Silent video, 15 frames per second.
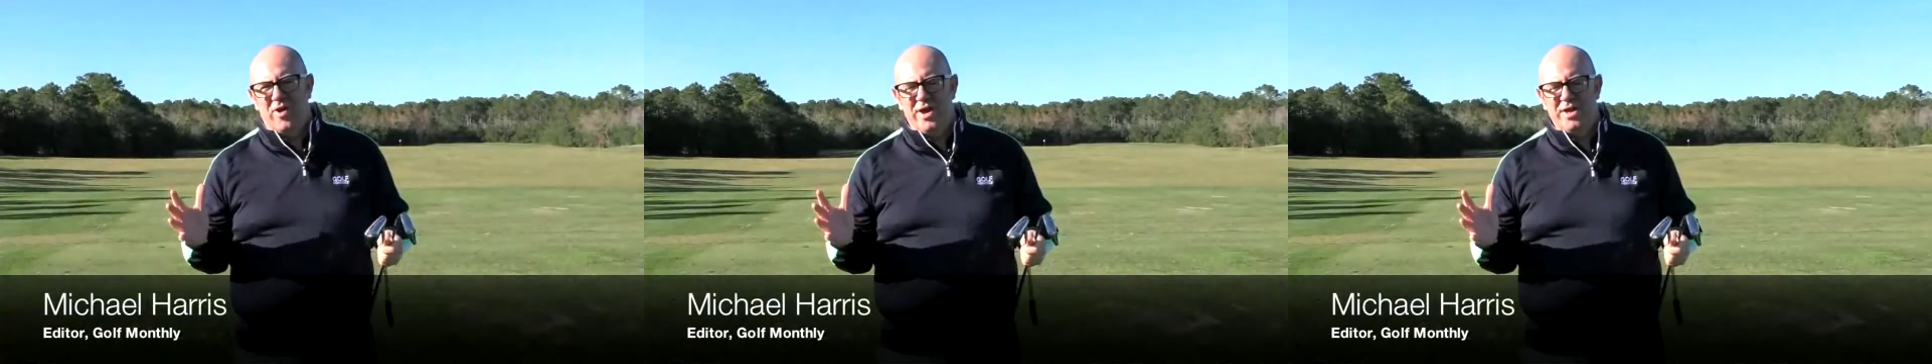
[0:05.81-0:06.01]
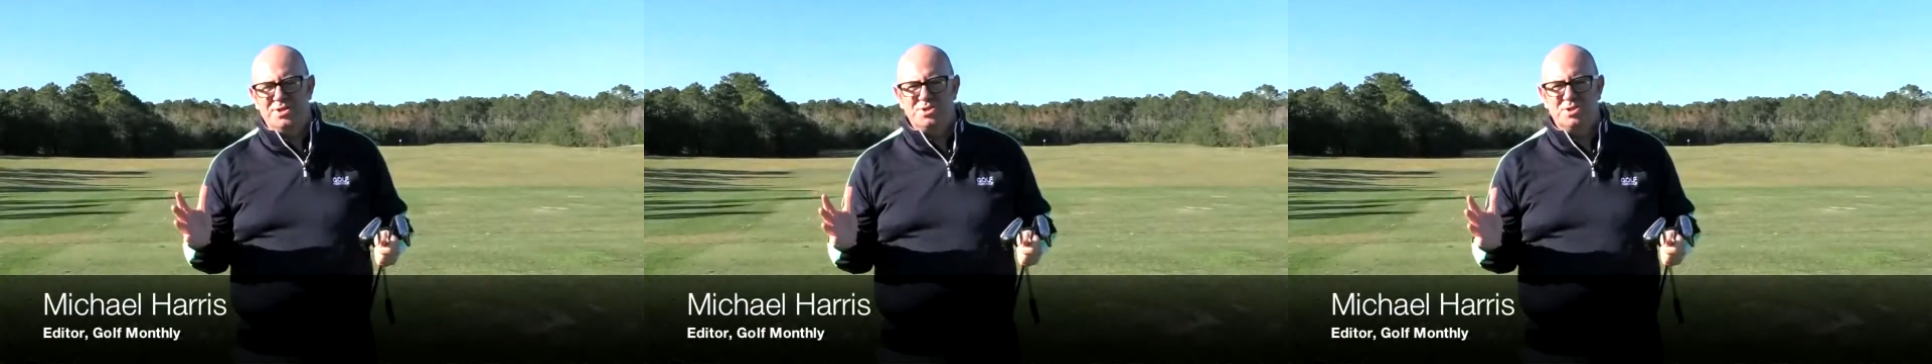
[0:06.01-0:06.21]

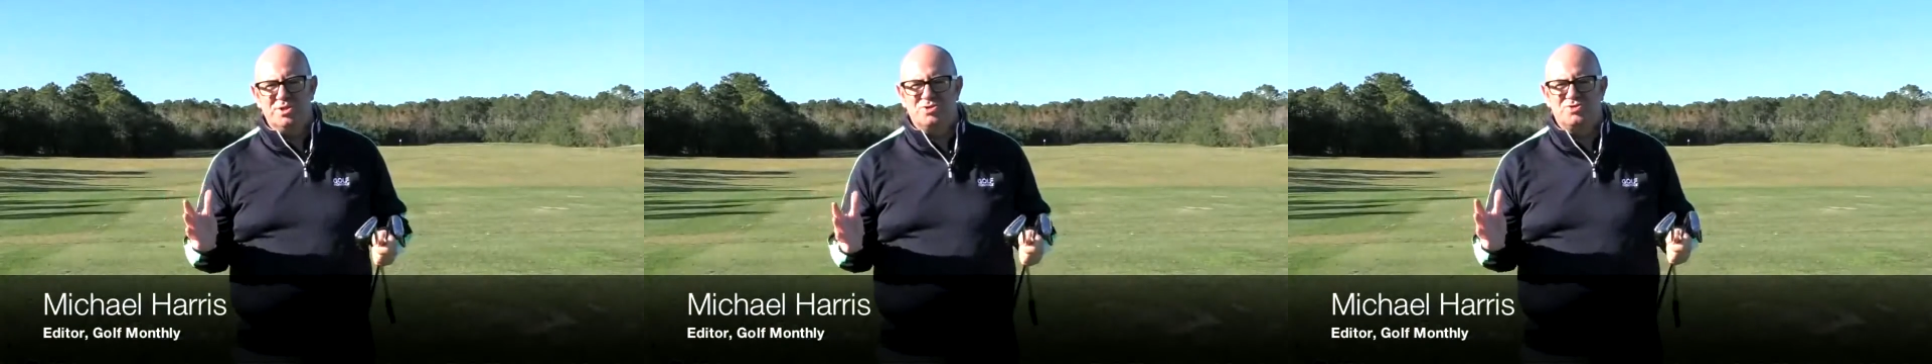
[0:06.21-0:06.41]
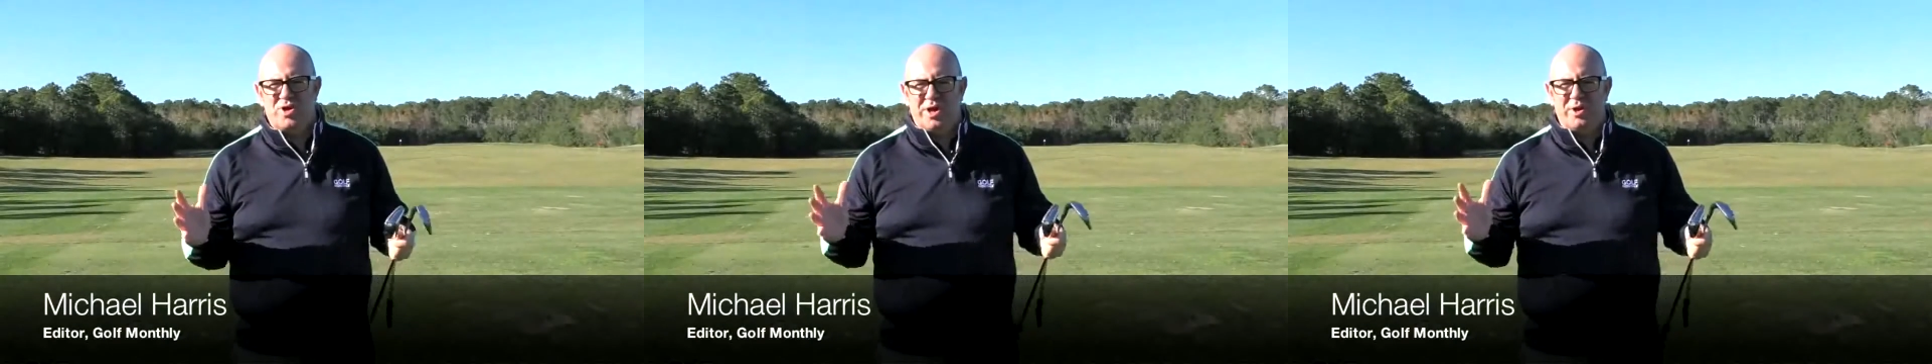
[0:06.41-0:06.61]
range
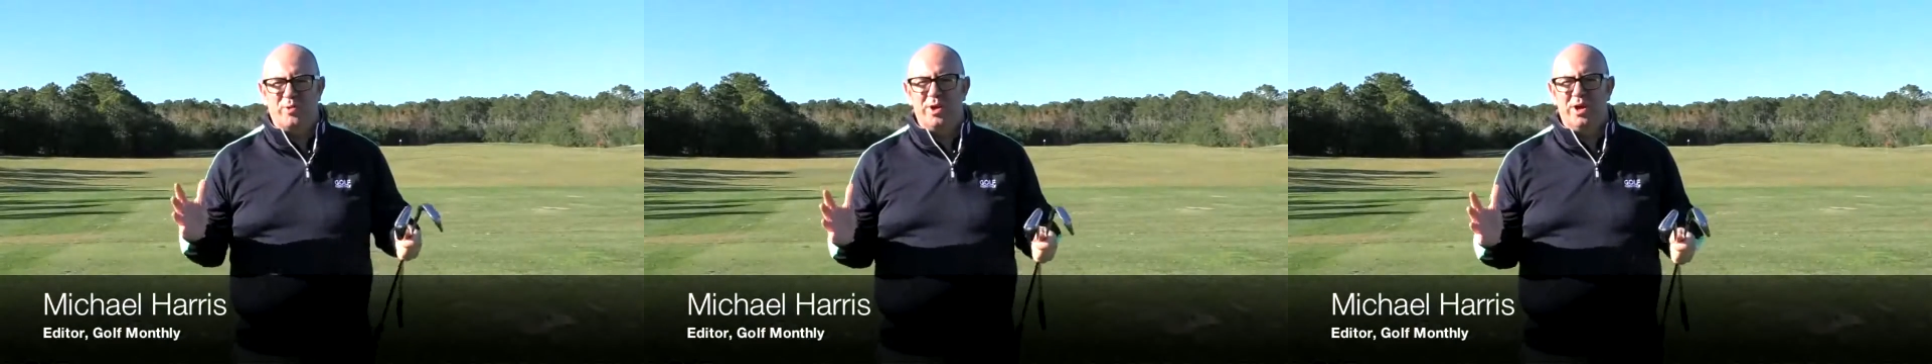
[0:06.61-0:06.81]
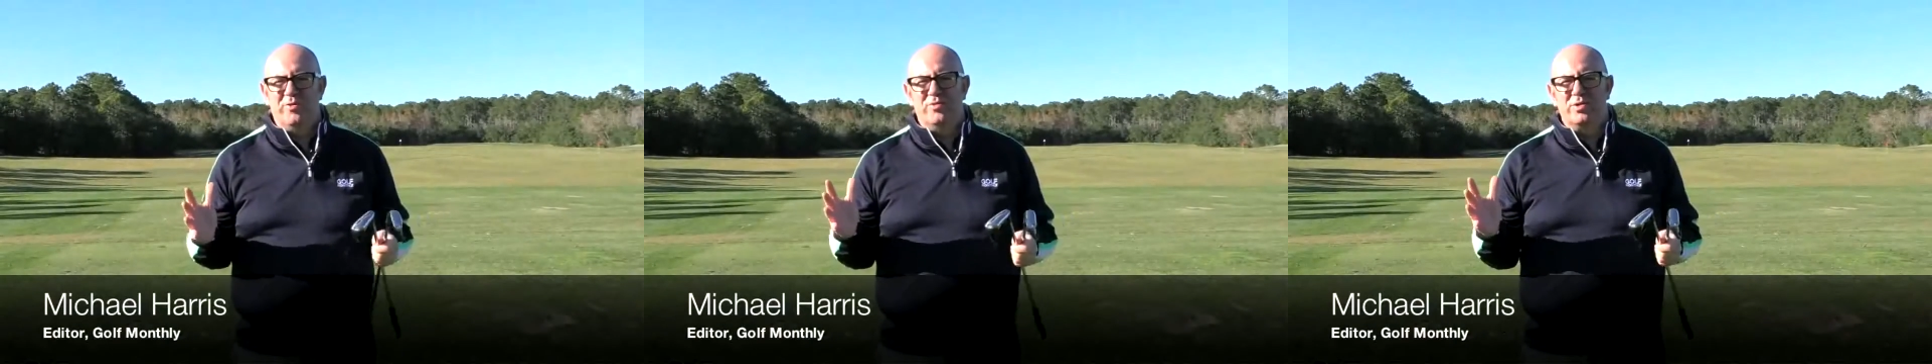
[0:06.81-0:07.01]
at
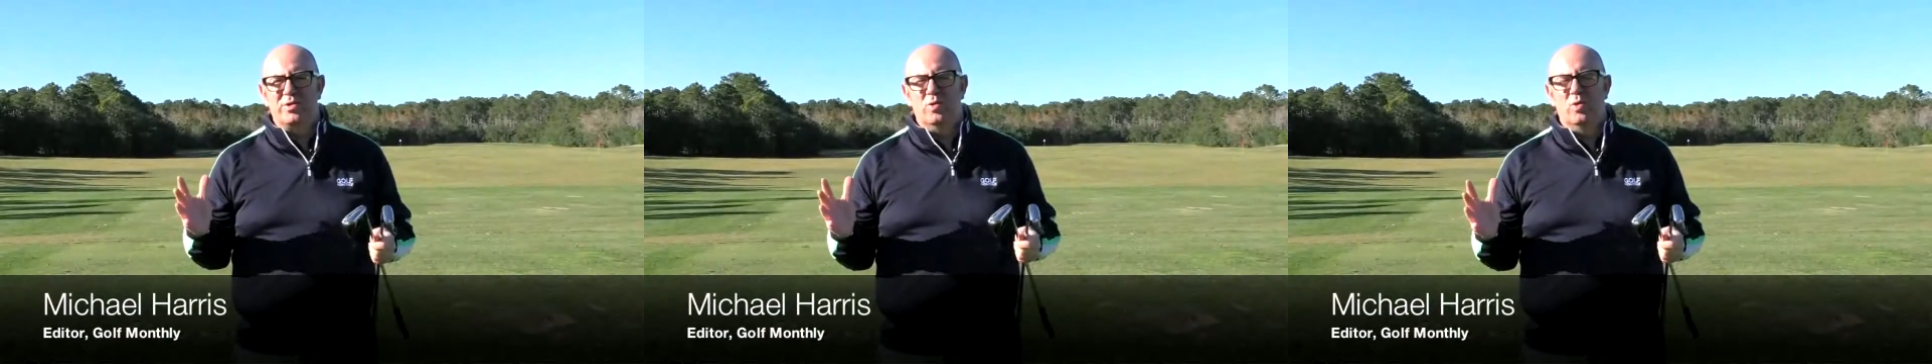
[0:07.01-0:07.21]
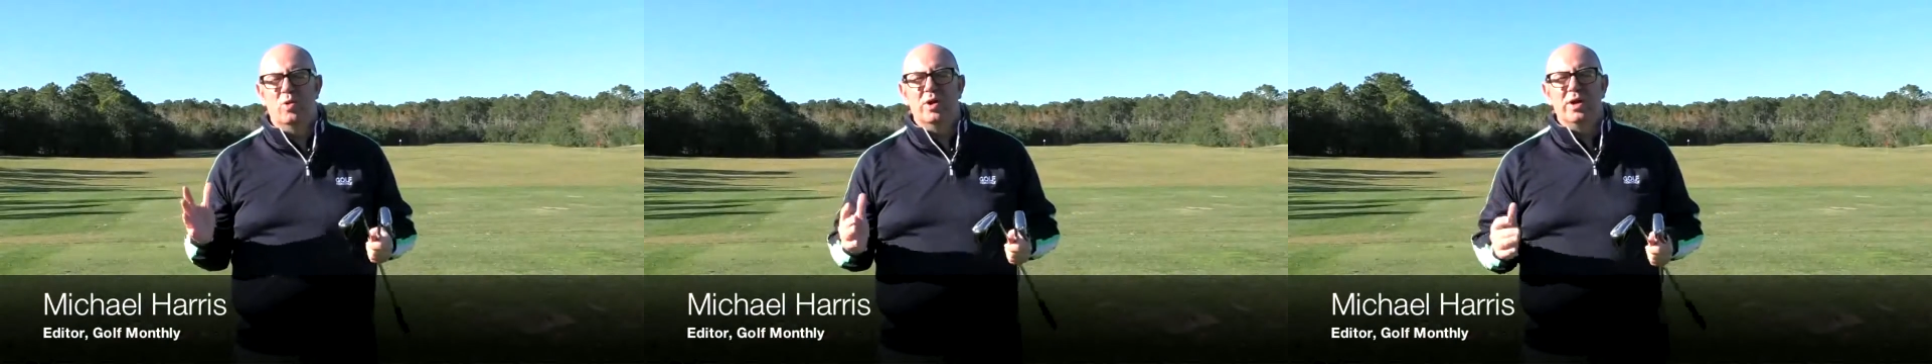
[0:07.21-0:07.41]
Tranquillo
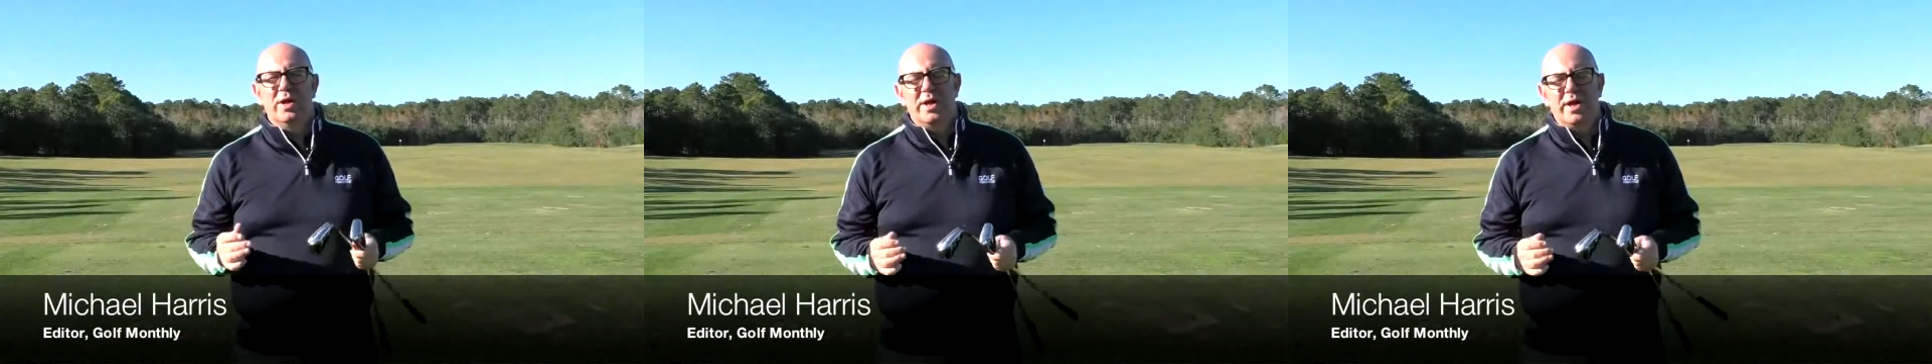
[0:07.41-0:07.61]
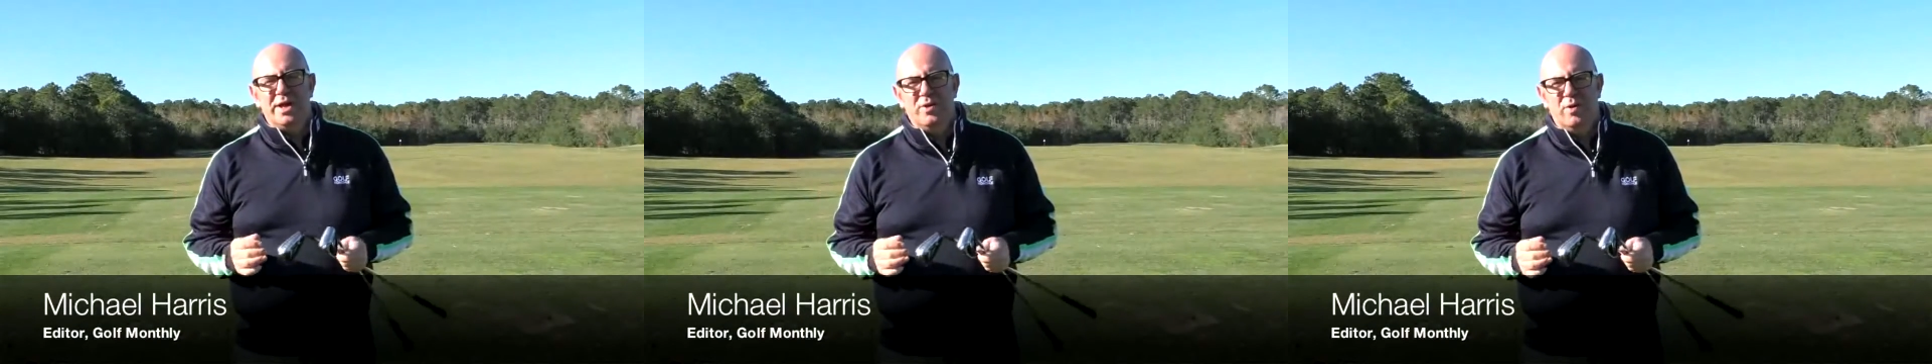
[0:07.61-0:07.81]
Resort
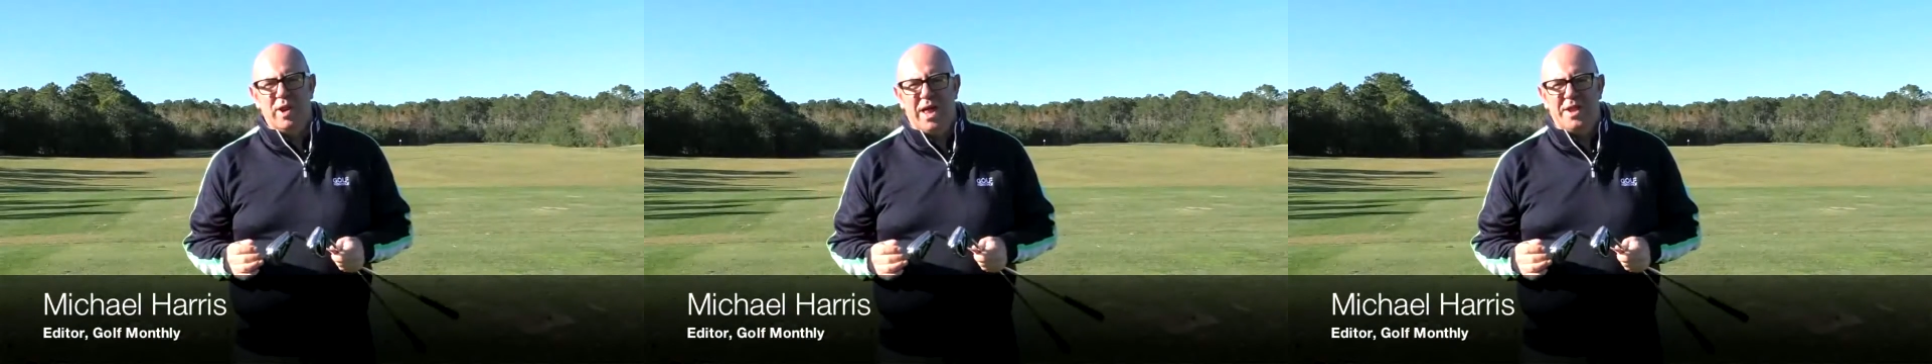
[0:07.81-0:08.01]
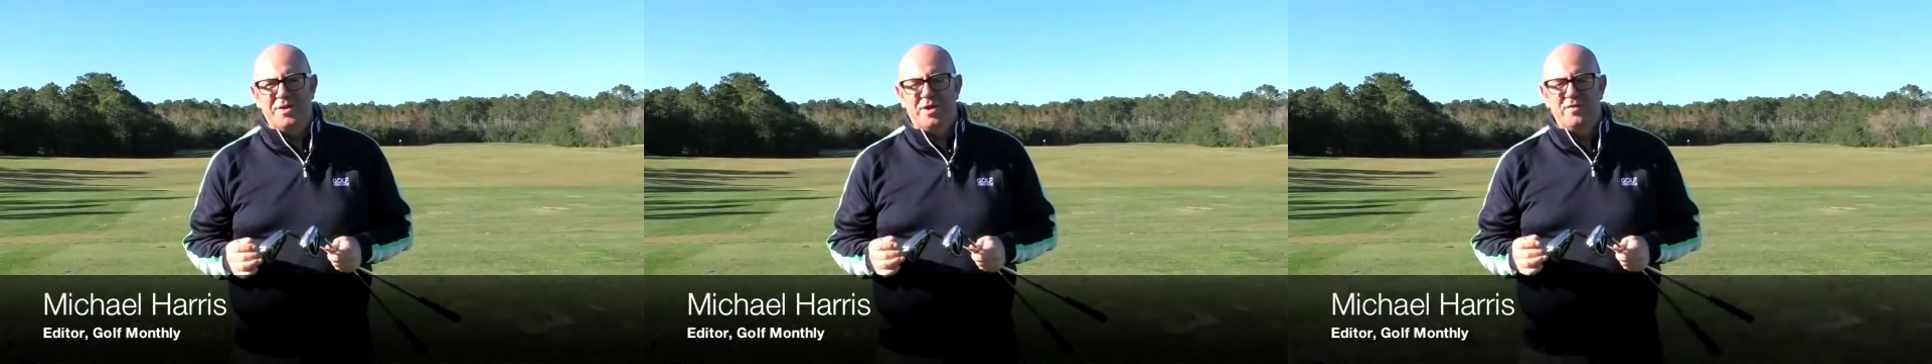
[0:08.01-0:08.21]
in
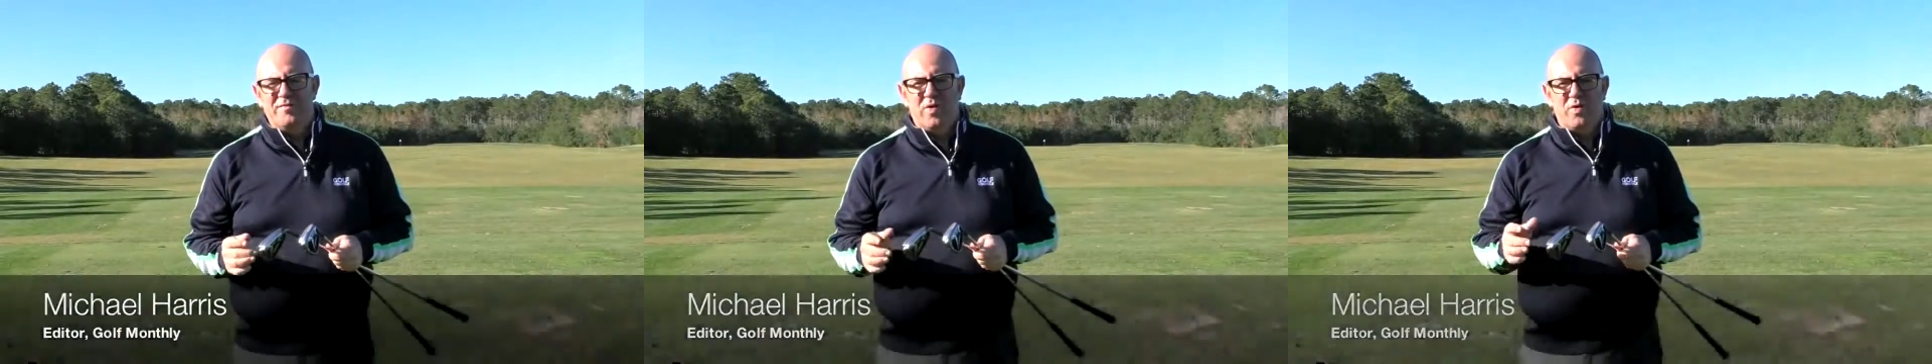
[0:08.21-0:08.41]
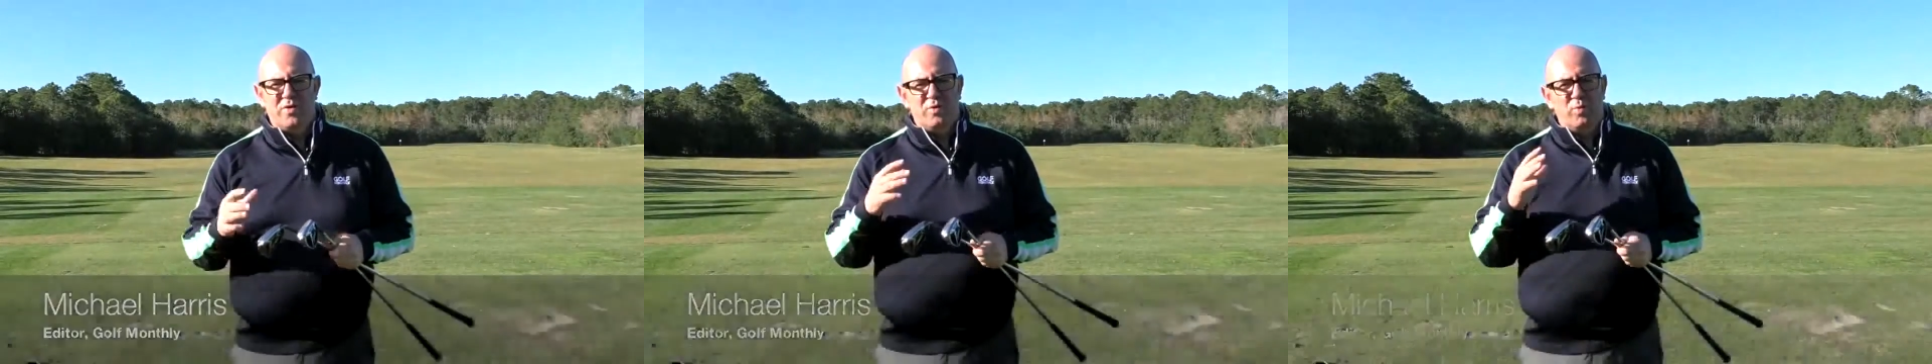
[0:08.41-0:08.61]
Orlando,
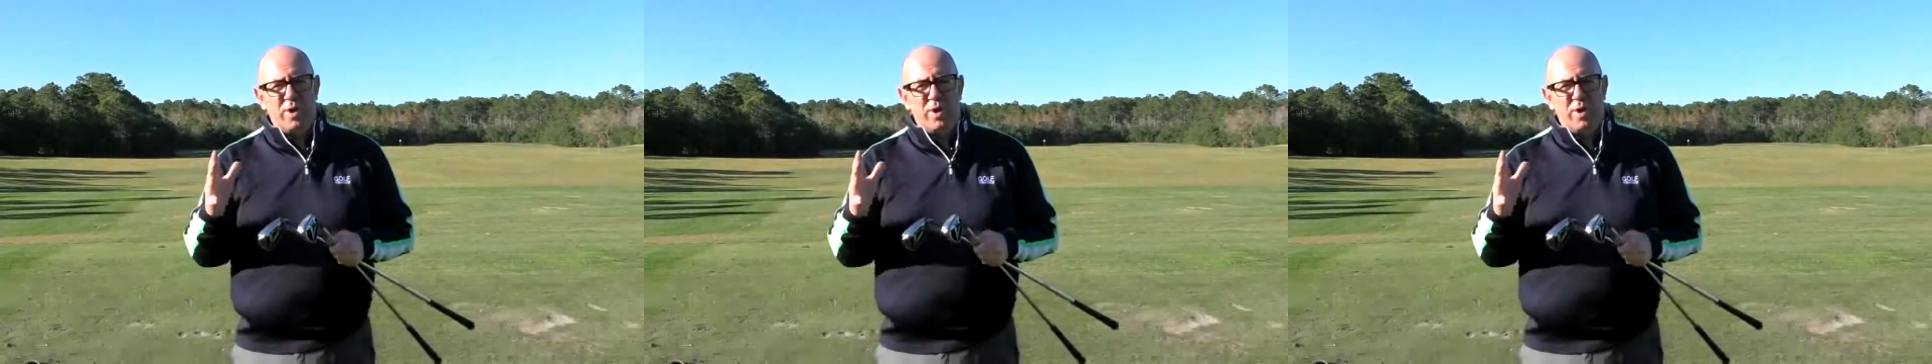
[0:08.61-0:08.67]
Florida.